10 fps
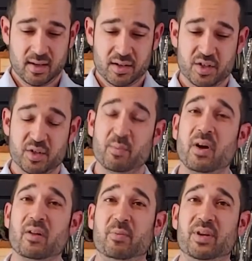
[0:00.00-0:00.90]

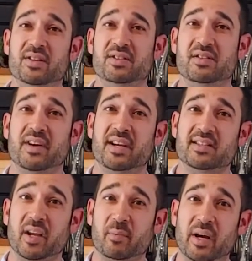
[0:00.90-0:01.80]
Smaller pieces of ice,
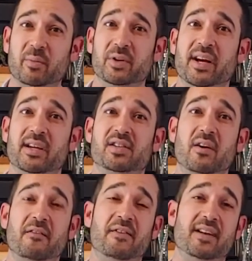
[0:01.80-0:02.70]
like pebbled ice,
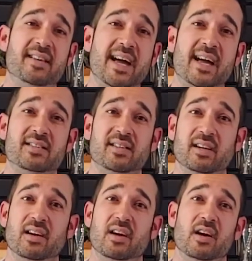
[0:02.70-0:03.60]
are fantastic
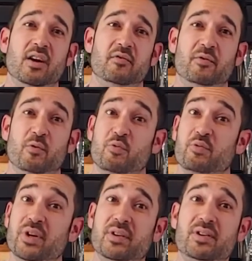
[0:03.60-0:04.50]
for
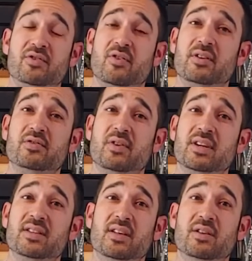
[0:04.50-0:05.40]
really strong
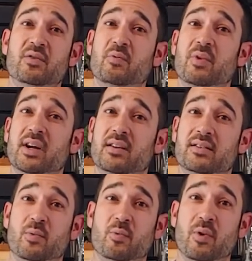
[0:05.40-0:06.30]
drinks that you want
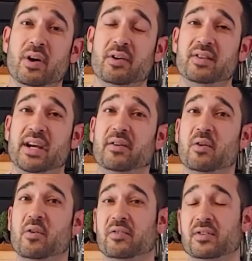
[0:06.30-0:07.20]
to water down
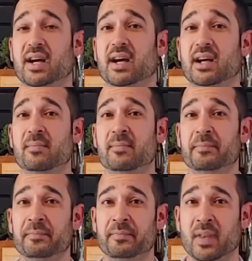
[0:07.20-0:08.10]
over time
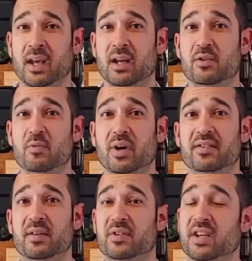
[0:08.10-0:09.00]
and you
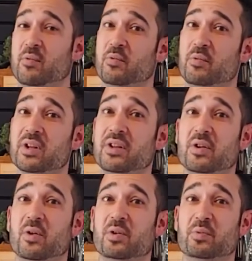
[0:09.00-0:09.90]
want them to get really
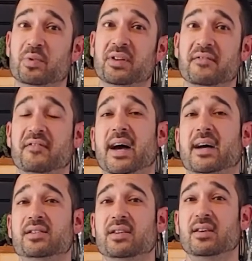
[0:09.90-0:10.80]
cold really
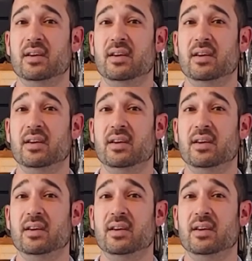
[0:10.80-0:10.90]
fast.